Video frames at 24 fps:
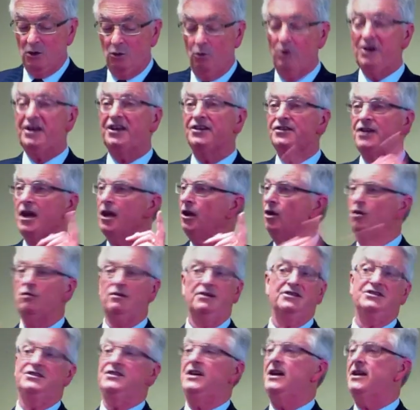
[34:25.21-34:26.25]
We can no
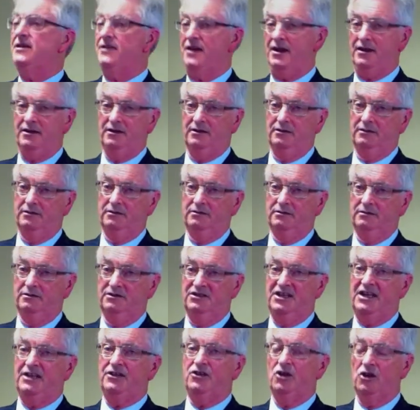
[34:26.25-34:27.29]
longer say that.
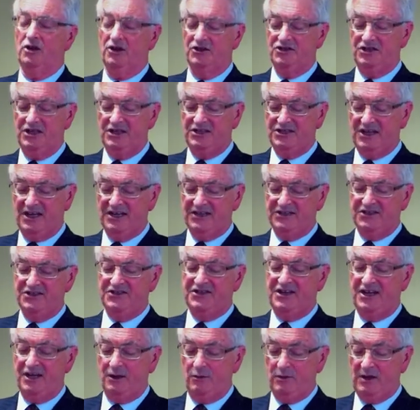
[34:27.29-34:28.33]
Technology takes
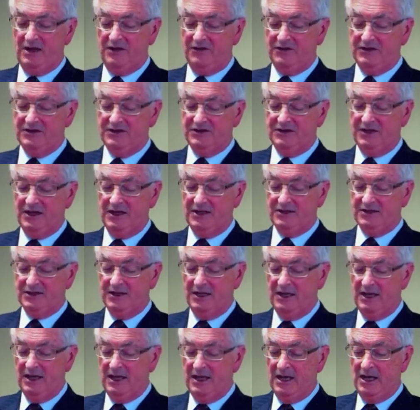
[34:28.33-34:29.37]
us anywhere these days.
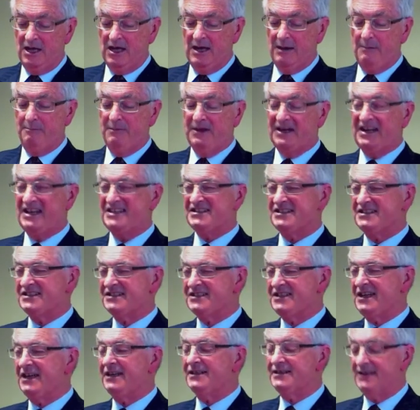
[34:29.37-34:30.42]
But as a
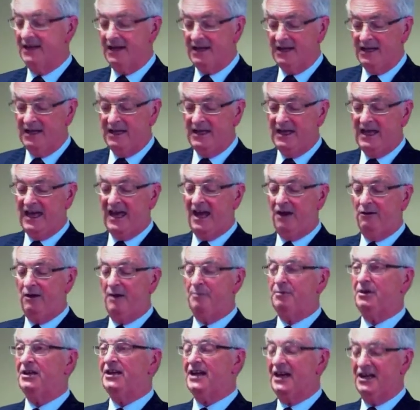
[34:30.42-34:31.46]
sector, our
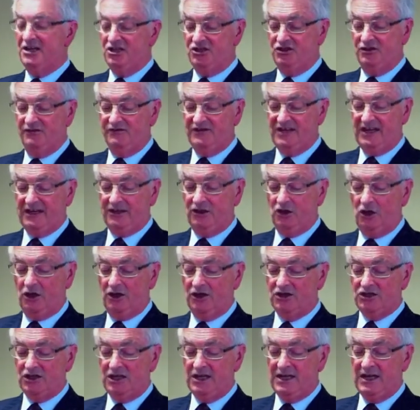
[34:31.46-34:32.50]
application of
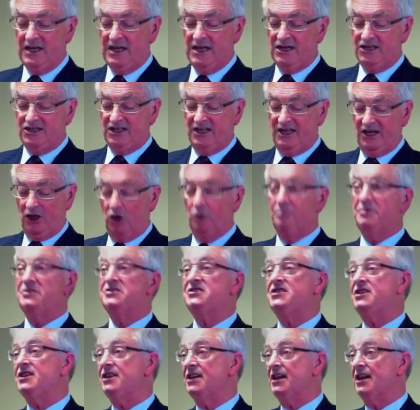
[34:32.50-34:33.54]
technology to help
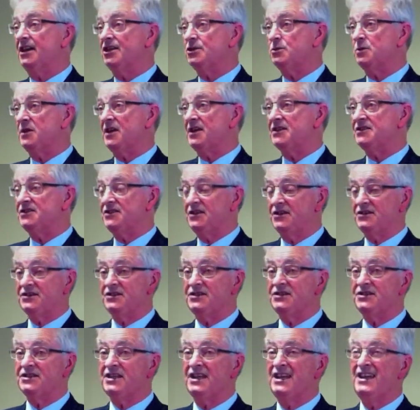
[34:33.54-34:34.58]
us engage with our
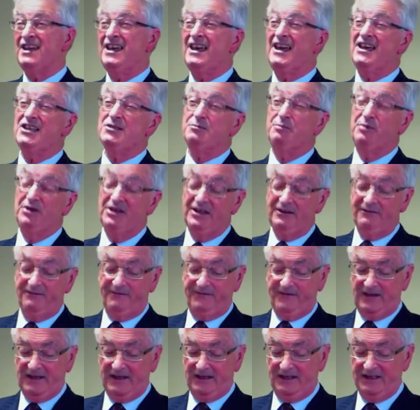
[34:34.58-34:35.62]
citizens has been
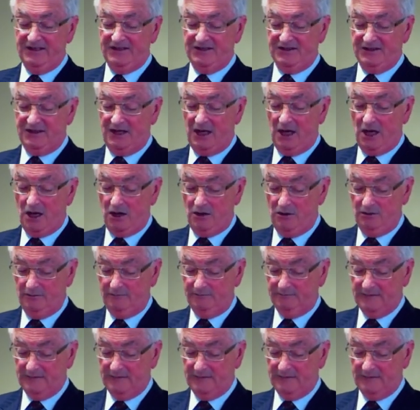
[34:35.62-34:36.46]
fairly slow.